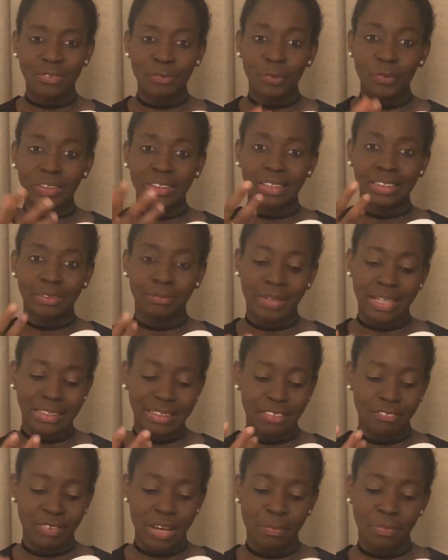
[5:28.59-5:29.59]
The water is
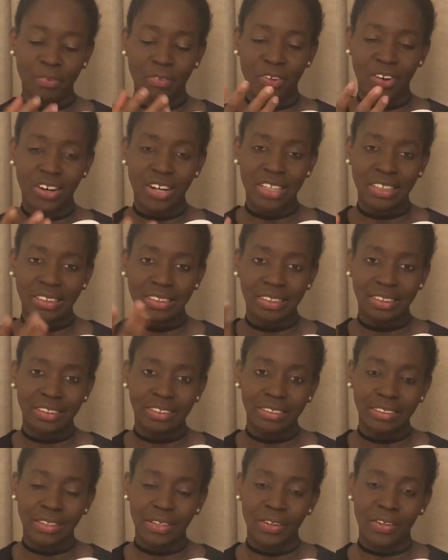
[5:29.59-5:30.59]
basically vaporized and
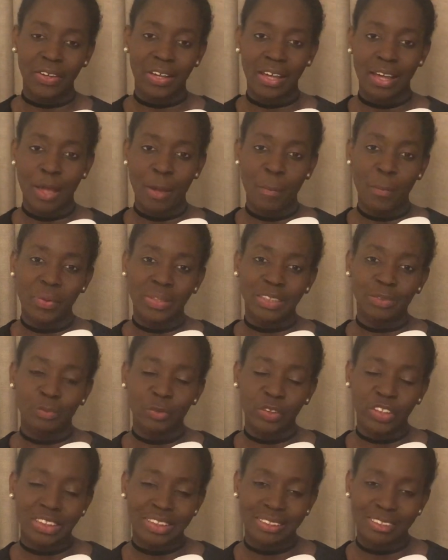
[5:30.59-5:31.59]
so it puts
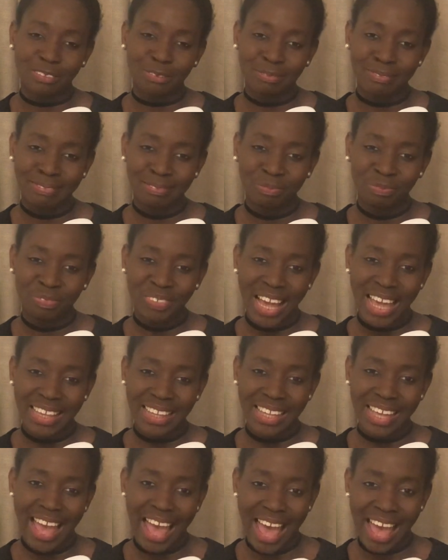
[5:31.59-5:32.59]
moisture in
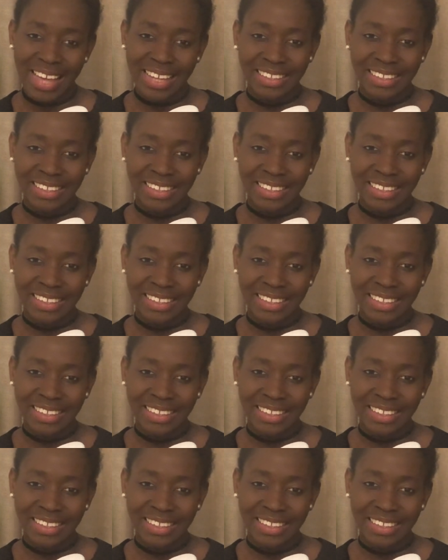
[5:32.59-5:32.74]
the air.